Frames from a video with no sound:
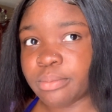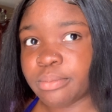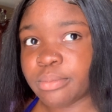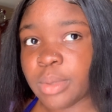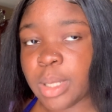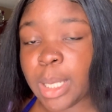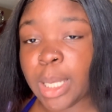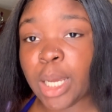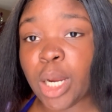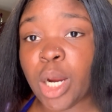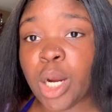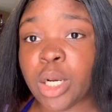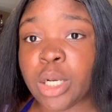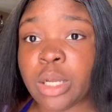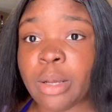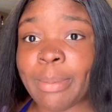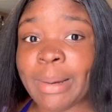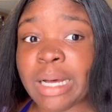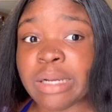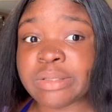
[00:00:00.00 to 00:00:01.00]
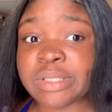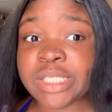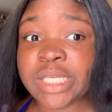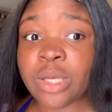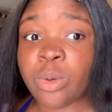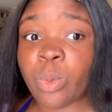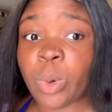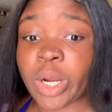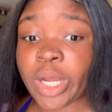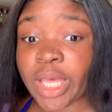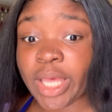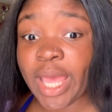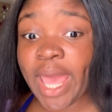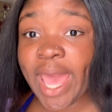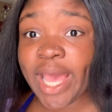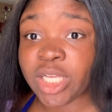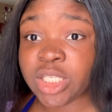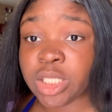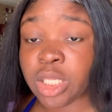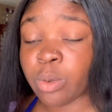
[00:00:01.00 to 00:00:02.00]
learn about teamwork and
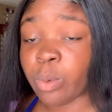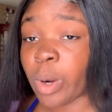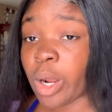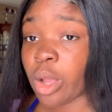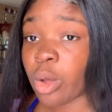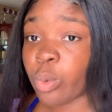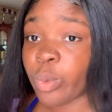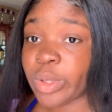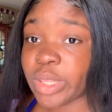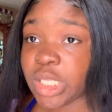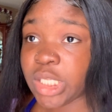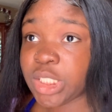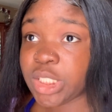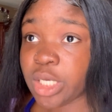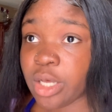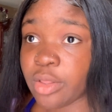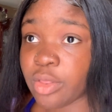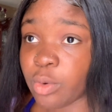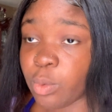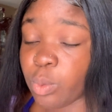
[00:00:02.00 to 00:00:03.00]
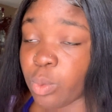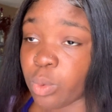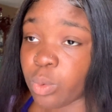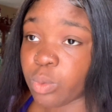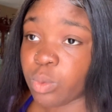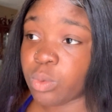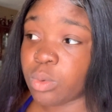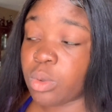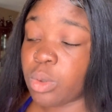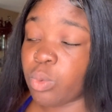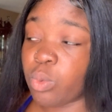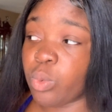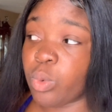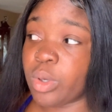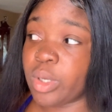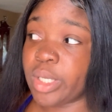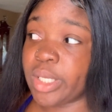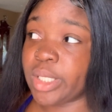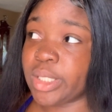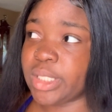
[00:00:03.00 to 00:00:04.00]
actually working with each other
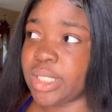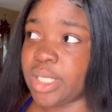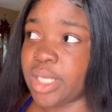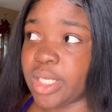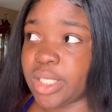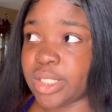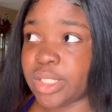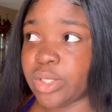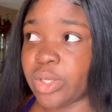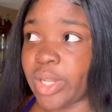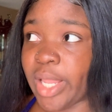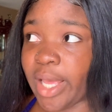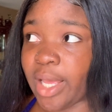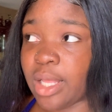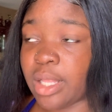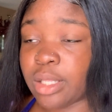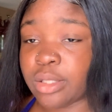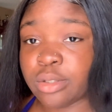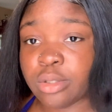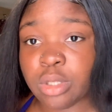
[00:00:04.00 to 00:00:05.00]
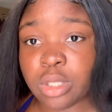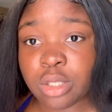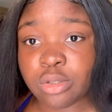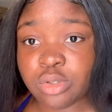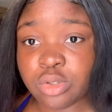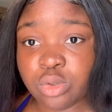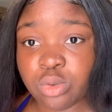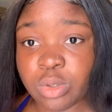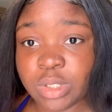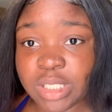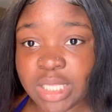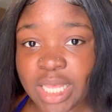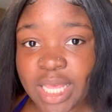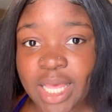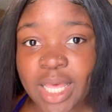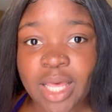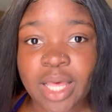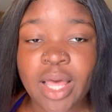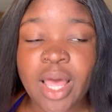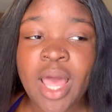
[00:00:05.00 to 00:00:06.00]
wasn't until like closer towards the
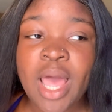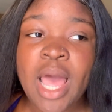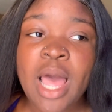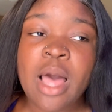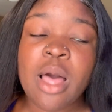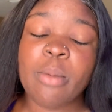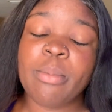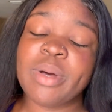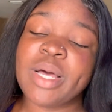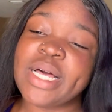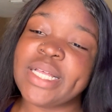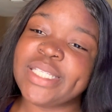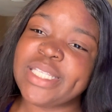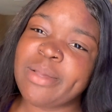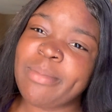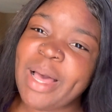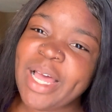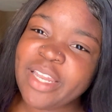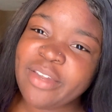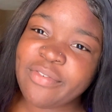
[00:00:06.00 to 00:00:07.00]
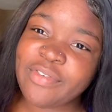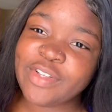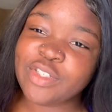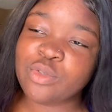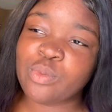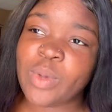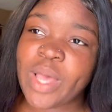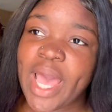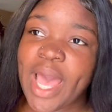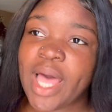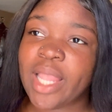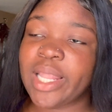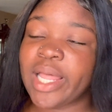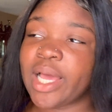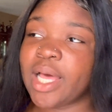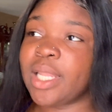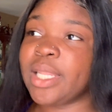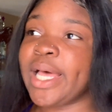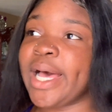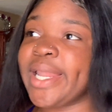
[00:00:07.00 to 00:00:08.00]
end, because in my division we had
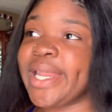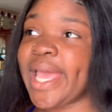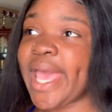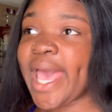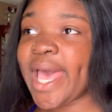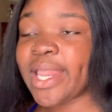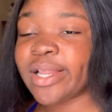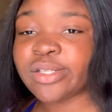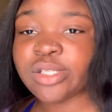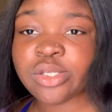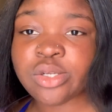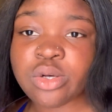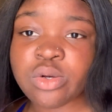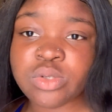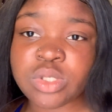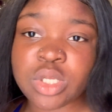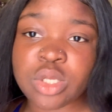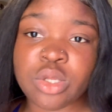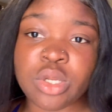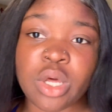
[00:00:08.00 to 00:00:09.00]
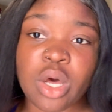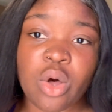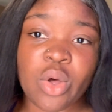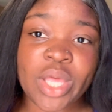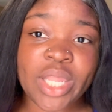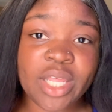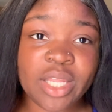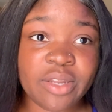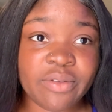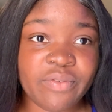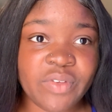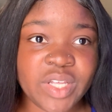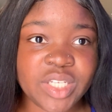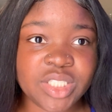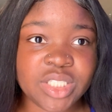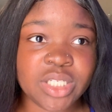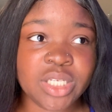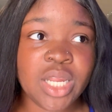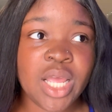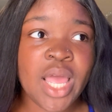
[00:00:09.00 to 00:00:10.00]
like a lot of attitudes, and you know, in a
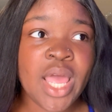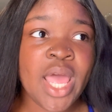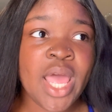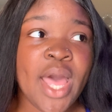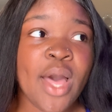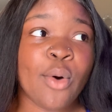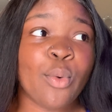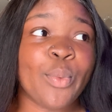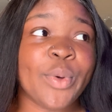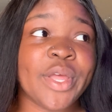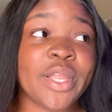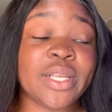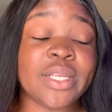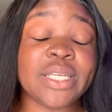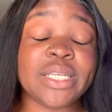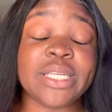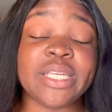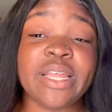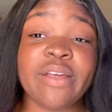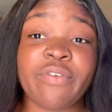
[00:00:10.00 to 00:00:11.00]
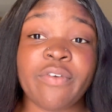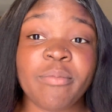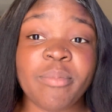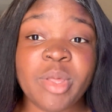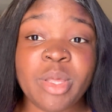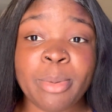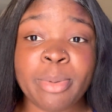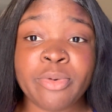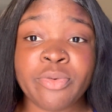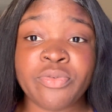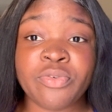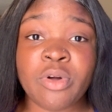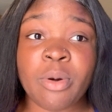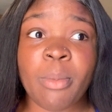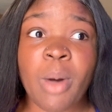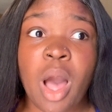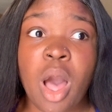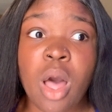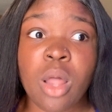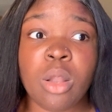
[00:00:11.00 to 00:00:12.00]
division with different people from
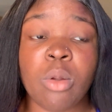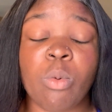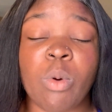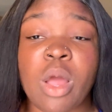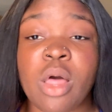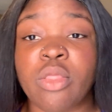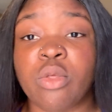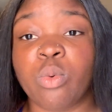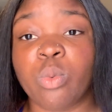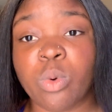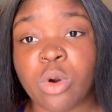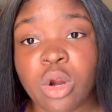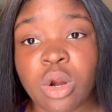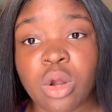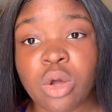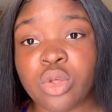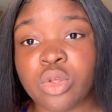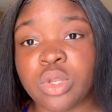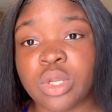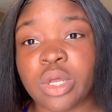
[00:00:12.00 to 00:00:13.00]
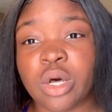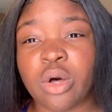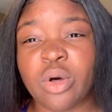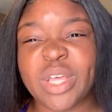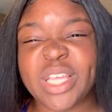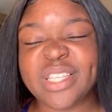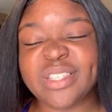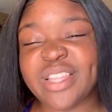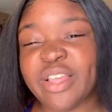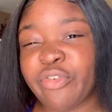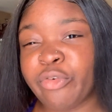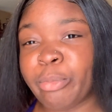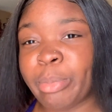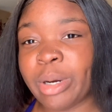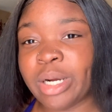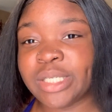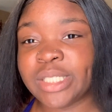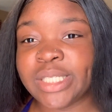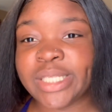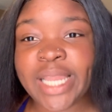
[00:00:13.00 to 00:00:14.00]
all around the world, you know, it's different
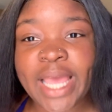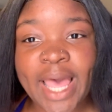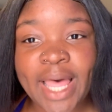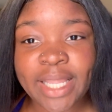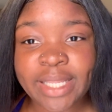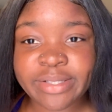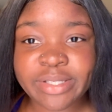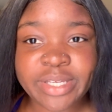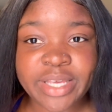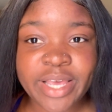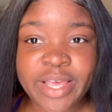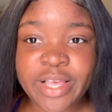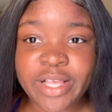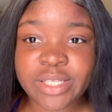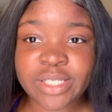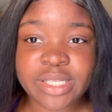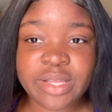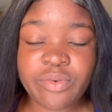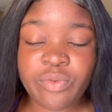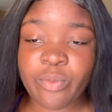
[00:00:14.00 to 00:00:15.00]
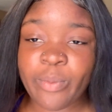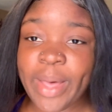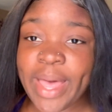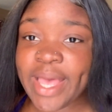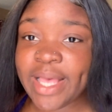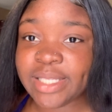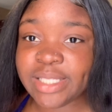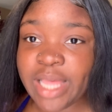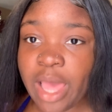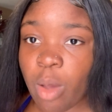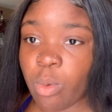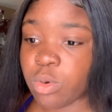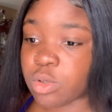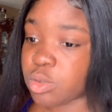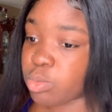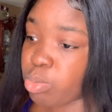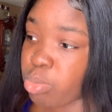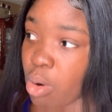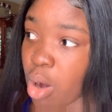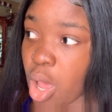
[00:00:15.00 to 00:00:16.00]
personalities, different ways they was
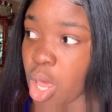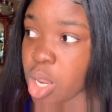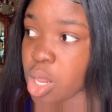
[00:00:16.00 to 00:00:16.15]
brought